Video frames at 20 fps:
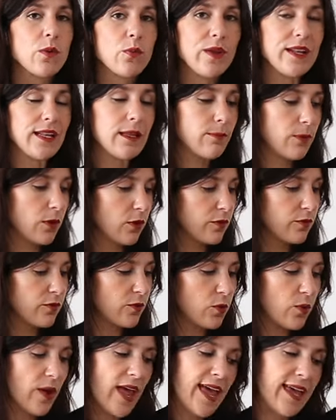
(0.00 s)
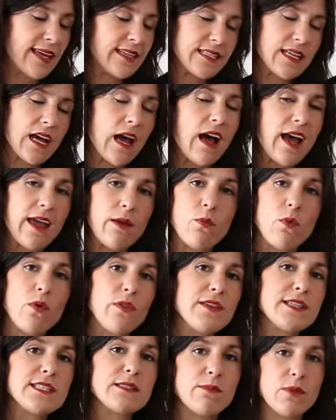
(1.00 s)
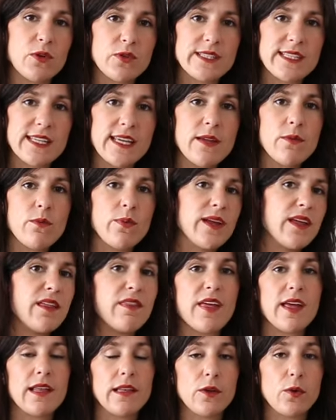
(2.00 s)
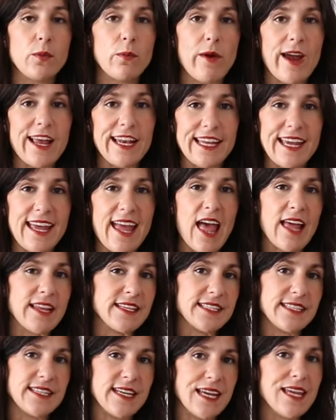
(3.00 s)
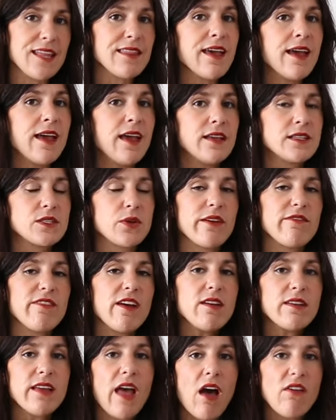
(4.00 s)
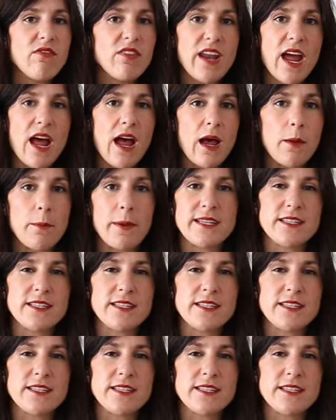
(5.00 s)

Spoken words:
Really beautiful. And I wore this mostly with a little bralette underneath, so I felt covered up.